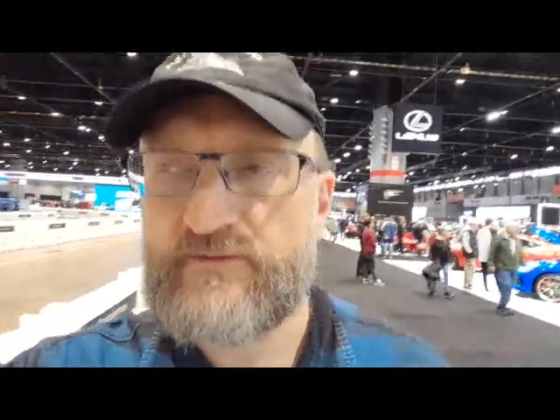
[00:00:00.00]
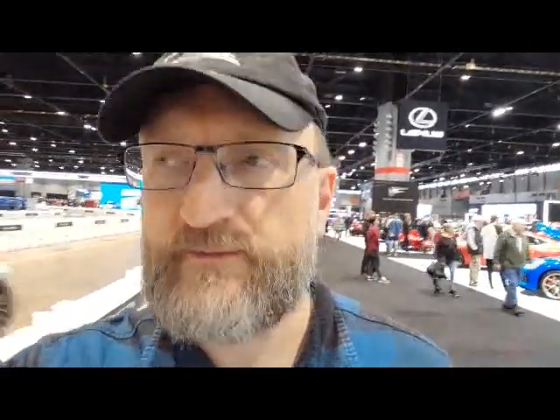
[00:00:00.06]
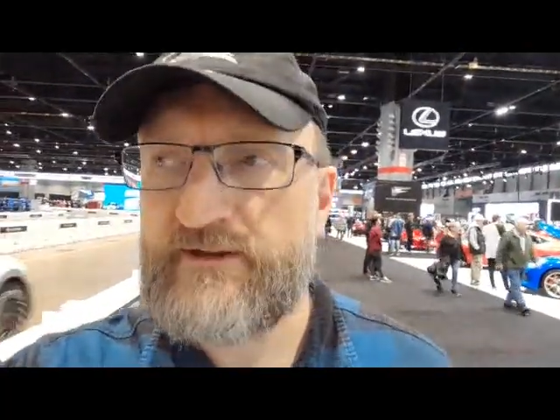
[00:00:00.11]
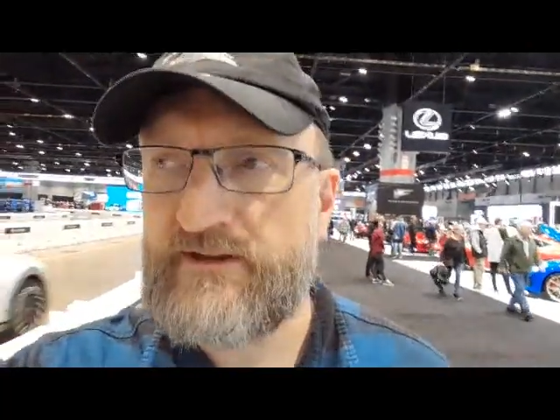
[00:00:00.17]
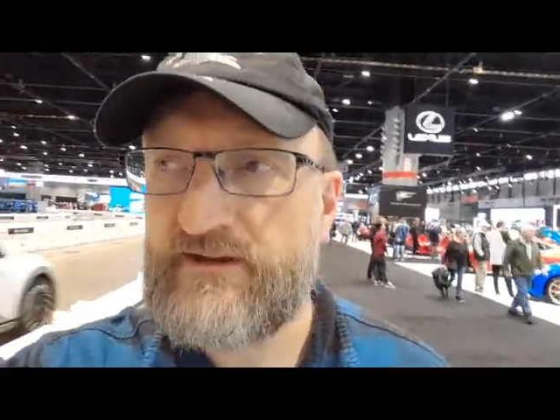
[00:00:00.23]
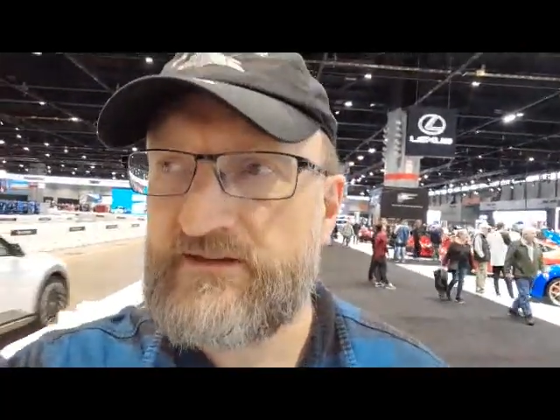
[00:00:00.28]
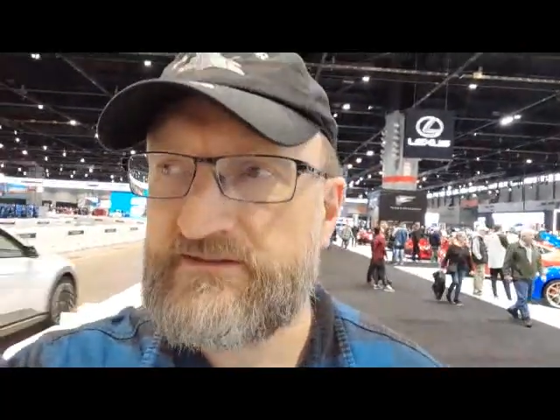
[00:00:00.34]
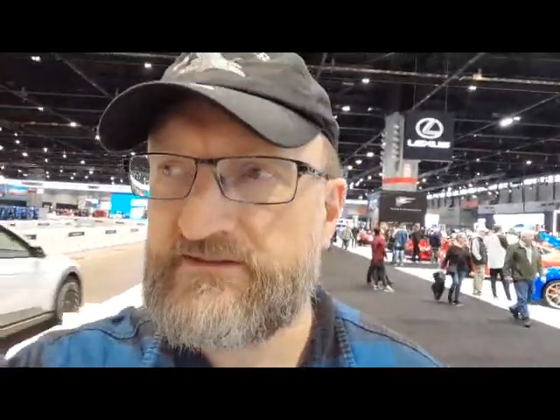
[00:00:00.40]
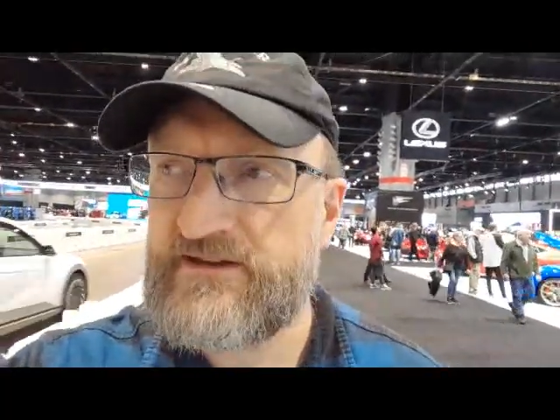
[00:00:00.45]

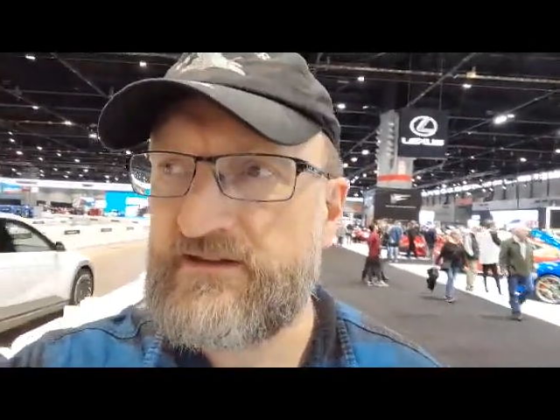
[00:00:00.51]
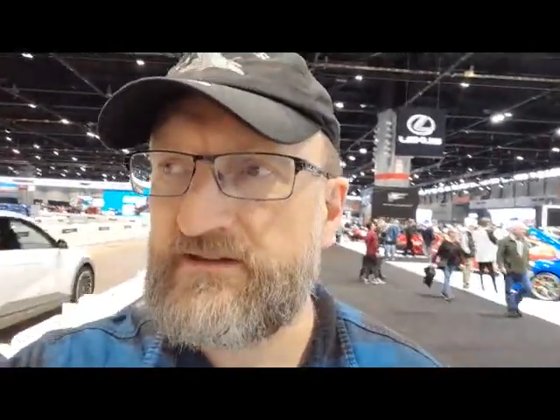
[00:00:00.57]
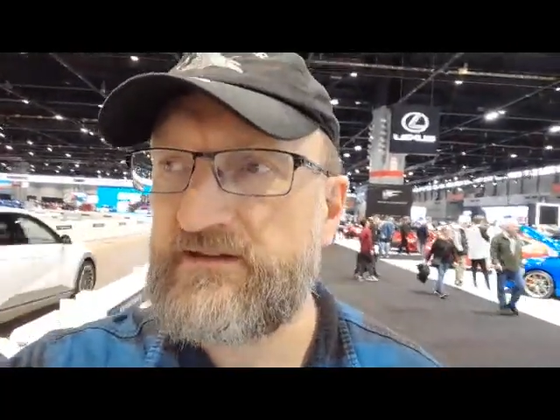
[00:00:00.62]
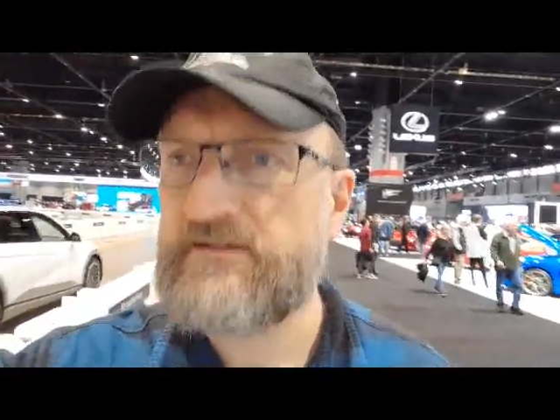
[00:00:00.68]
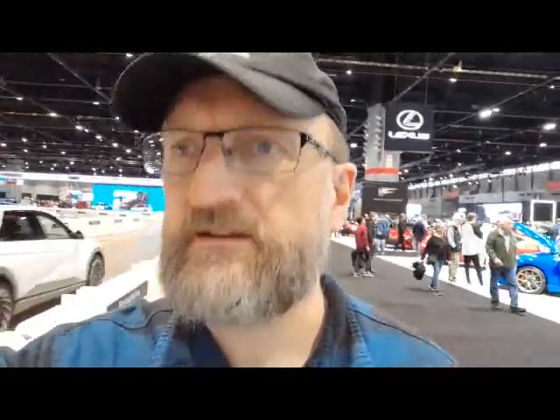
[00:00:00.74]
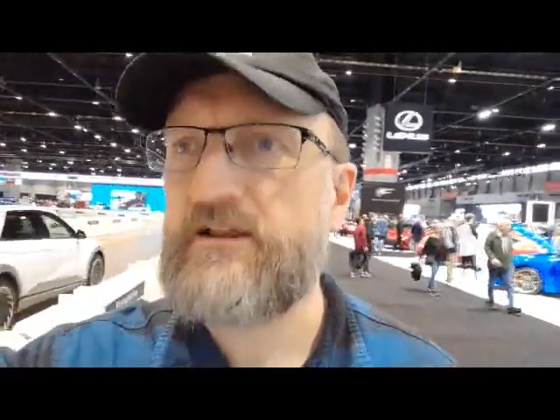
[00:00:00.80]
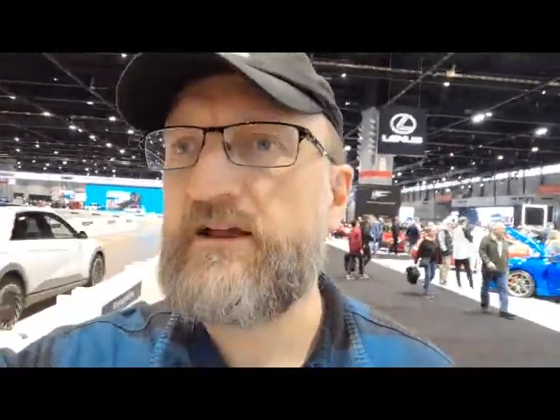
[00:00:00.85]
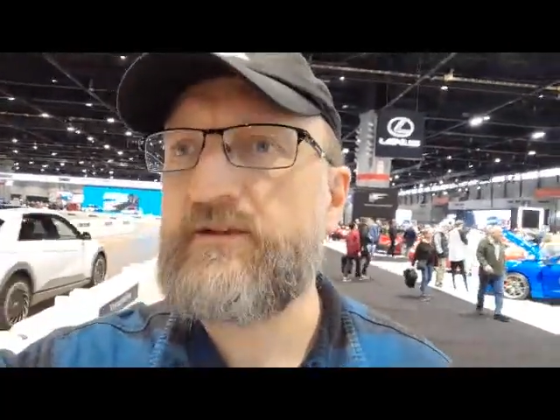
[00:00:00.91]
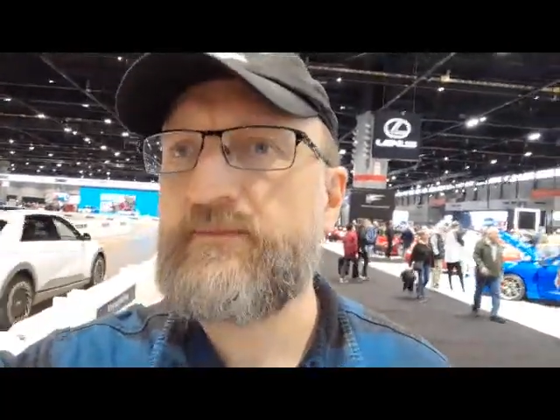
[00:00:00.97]
But he said that
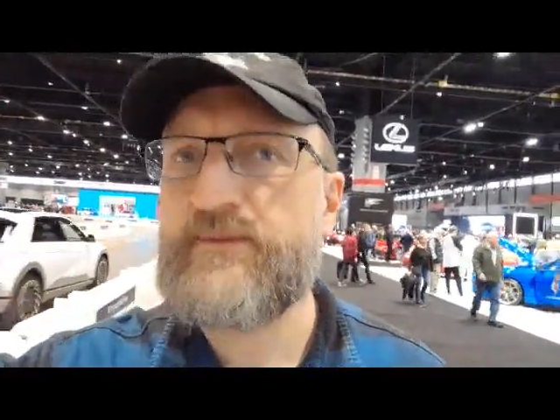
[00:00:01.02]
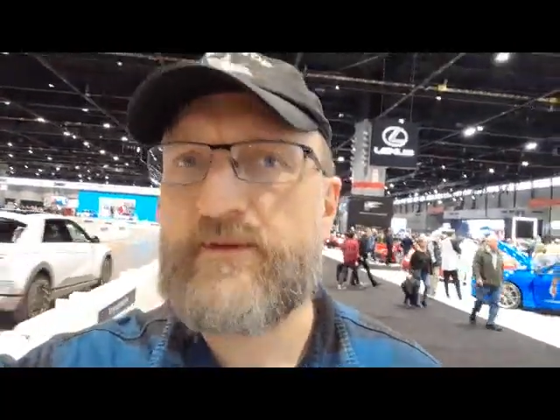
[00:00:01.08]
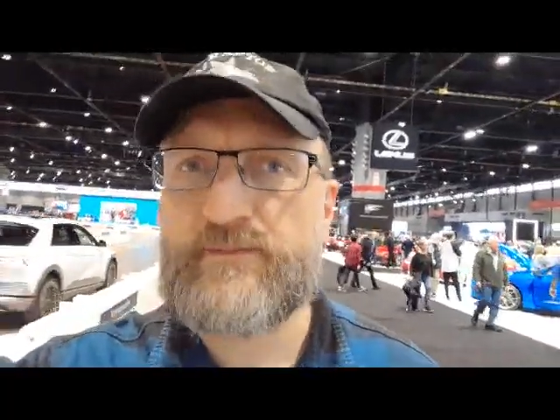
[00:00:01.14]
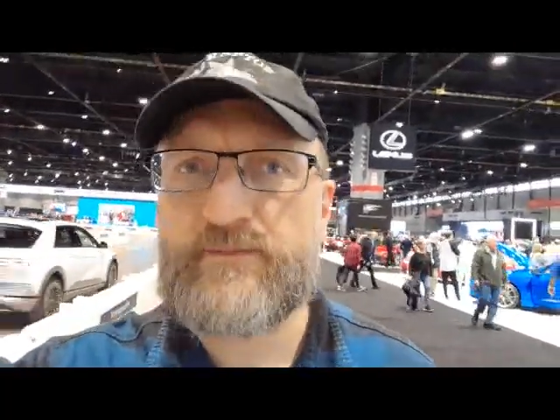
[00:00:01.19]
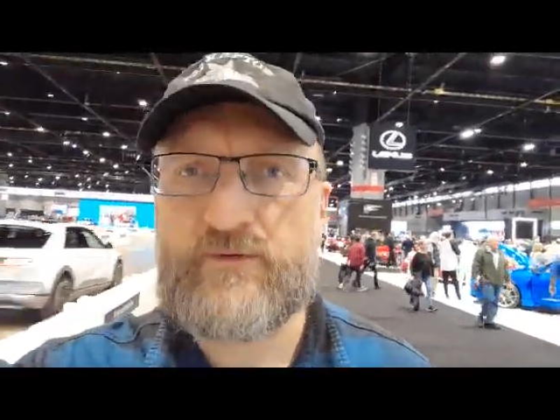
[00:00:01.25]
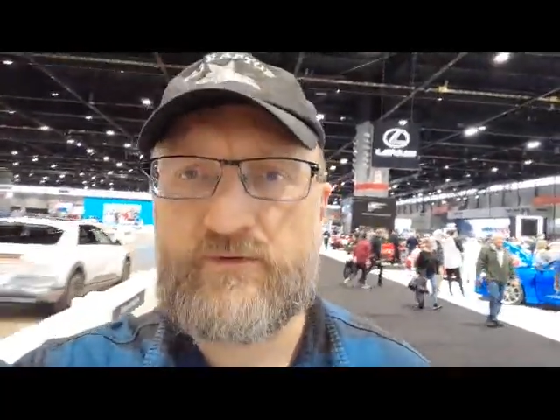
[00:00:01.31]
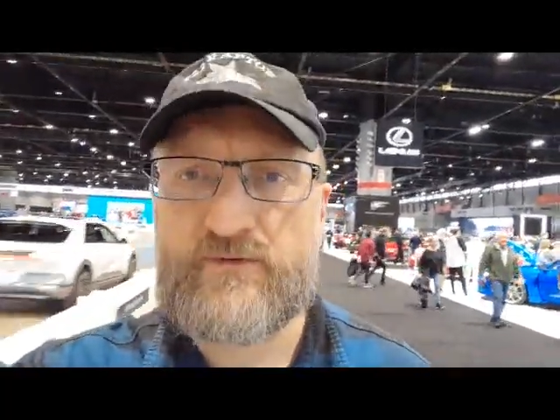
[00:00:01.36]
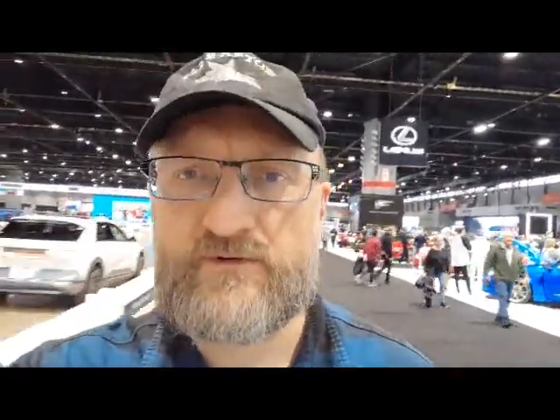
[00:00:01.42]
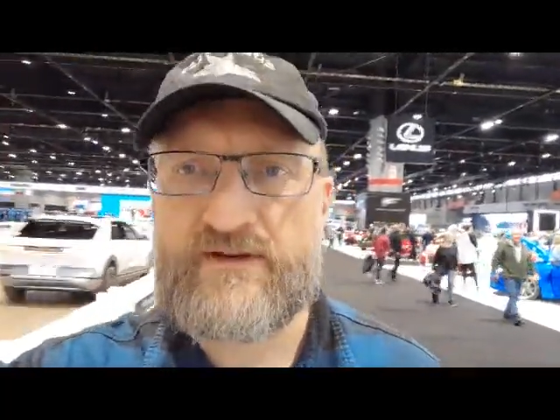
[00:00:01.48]
a lot of
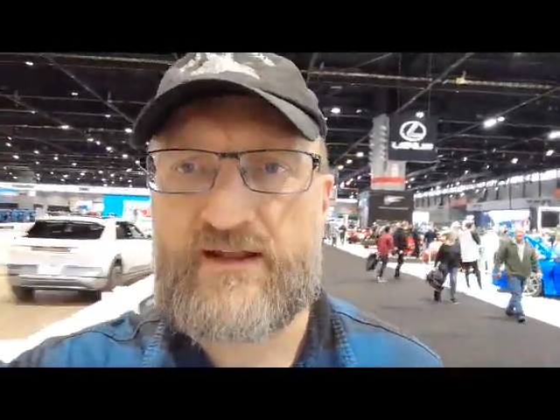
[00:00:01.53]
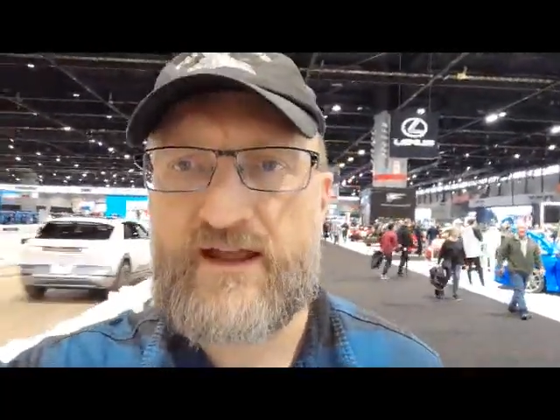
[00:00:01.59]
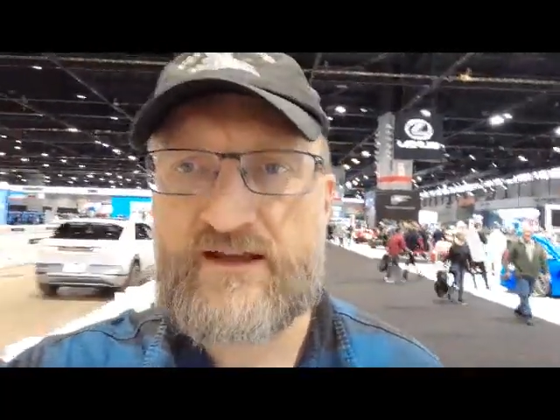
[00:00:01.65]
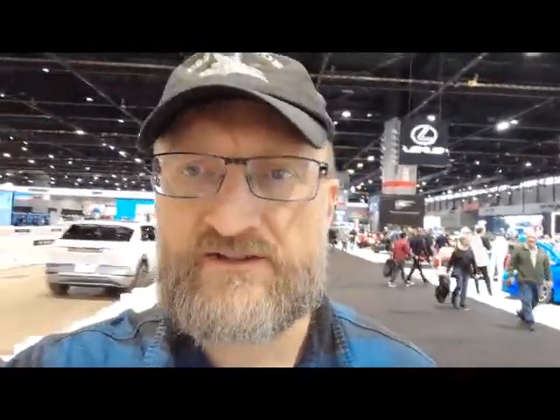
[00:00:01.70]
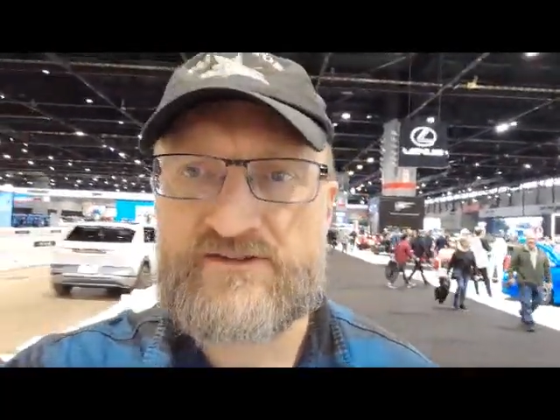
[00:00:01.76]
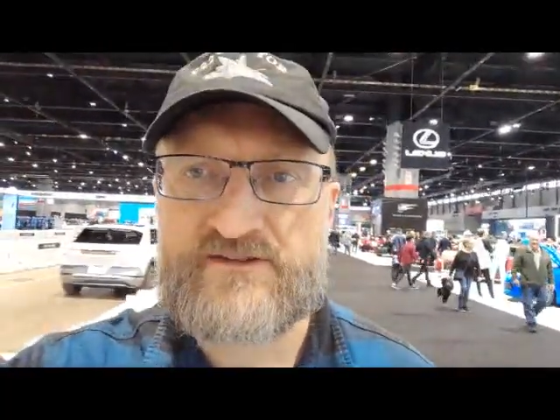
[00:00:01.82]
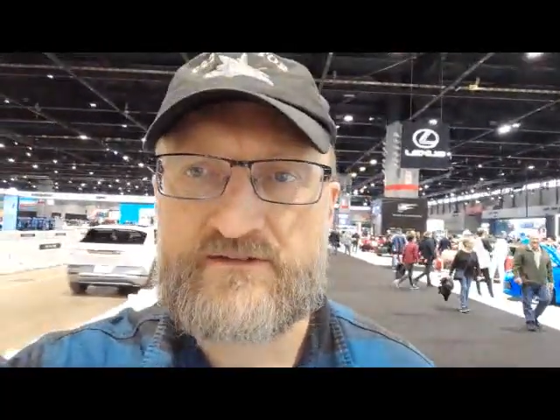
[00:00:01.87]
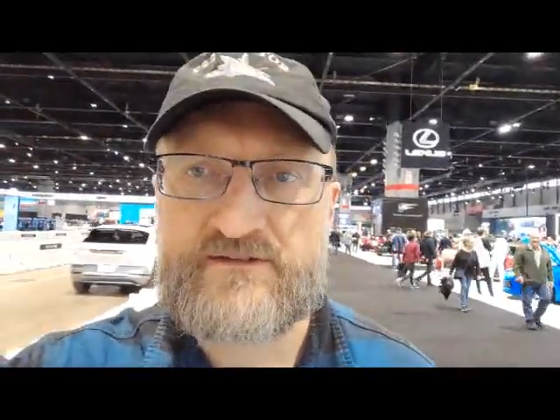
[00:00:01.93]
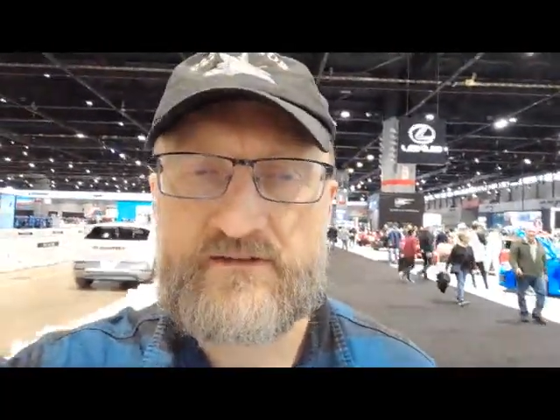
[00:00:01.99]
people would
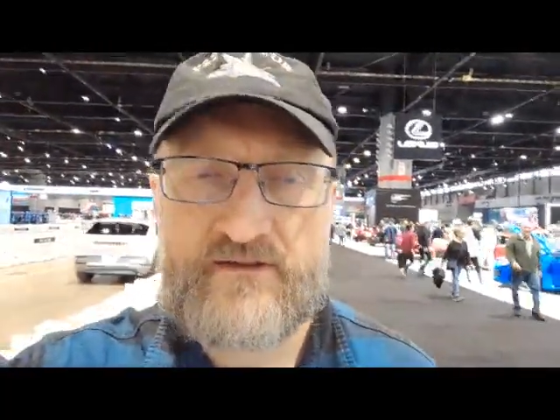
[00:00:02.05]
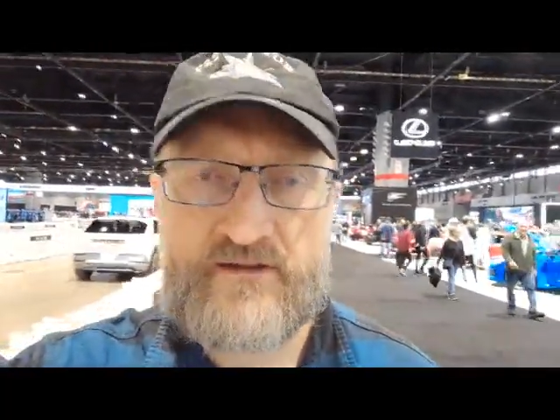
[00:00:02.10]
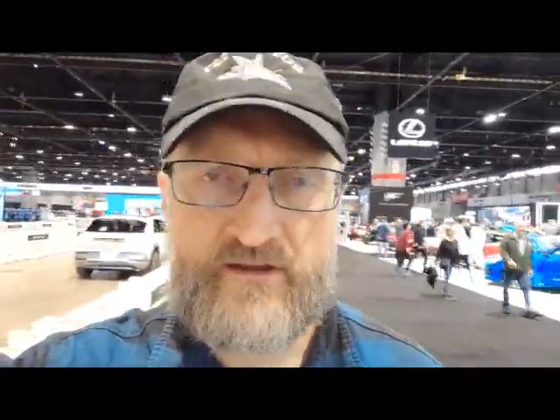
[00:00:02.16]
actually